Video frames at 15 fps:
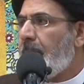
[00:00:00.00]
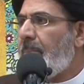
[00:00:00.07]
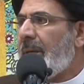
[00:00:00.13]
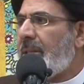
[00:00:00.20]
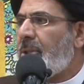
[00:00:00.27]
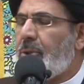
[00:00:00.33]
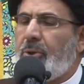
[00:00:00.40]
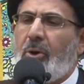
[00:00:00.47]

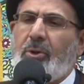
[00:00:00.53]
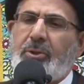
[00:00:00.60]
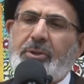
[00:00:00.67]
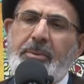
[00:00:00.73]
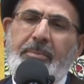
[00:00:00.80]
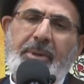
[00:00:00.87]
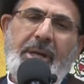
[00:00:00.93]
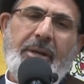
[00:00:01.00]
But don't
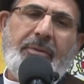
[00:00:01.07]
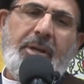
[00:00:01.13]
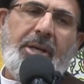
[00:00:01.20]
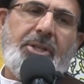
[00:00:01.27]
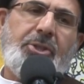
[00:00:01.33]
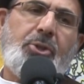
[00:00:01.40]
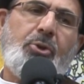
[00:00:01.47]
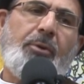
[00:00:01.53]
bring the
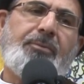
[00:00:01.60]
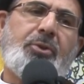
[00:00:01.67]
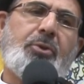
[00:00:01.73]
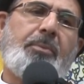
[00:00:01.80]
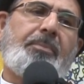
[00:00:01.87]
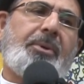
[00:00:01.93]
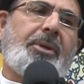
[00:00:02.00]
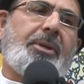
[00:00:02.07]
issue of
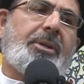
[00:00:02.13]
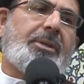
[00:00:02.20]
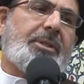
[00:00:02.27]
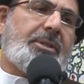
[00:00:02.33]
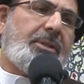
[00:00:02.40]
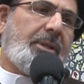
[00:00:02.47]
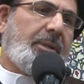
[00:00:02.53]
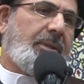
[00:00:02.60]

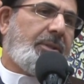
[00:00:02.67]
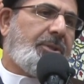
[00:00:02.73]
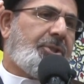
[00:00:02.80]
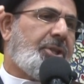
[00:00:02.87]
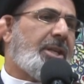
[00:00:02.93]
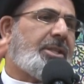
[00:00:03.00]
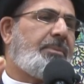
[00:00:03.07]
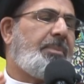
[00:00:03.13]
superiority.
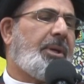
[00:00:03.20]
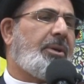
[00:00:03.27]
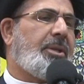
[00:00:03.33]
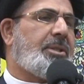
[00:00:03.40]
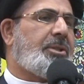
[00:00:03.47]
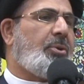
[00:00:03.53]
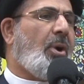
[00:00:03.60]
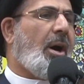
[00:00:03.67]
Just
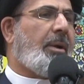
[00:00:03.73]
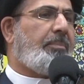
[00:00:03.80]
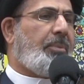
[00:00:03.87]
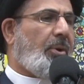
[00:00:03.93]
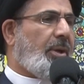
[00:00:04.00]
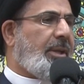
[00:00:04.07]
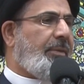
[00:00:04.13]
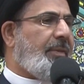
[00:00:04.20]
because you are
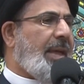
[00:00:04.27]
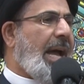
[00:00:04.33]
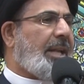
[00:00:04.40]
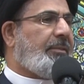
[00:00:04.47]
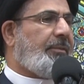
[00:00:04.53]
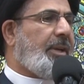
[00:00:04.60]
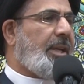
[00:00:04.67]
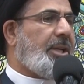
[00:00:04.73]
born in
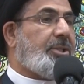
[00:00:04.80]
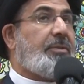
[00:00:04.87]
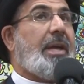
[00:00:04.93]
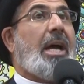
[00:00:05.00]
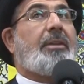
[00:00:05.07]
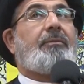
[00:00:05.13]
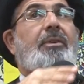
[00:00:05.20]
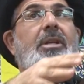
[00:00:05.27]
that village,
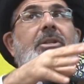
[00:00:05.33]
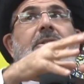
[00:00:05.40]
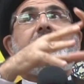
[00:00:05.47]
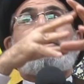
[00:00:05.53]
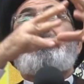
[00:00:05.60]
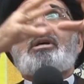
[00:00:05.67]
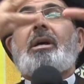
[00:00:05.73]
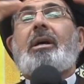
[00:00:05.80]
that village
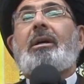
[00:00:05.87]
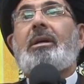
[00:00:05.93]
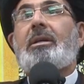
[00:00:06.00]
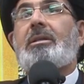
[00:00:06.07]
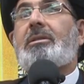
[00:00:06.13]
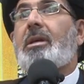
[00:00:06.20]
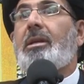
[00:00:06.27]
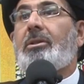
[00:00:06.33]
is the
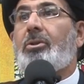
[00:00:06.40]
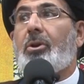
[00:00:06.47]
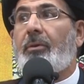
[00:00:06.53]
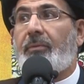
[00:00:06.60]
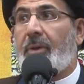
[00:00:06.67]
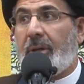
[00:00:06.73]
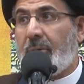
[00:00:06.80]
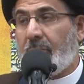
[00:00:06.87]
center
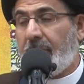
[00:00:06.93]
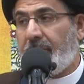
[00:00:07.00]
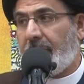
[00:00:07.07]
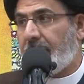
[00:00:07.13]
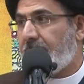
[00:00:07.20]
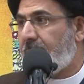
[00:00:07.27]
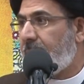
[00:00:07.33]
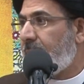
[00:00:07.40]
of the
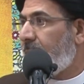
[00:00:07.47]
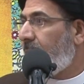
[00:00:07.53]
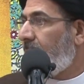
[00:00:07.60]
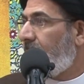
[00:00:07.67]
universe.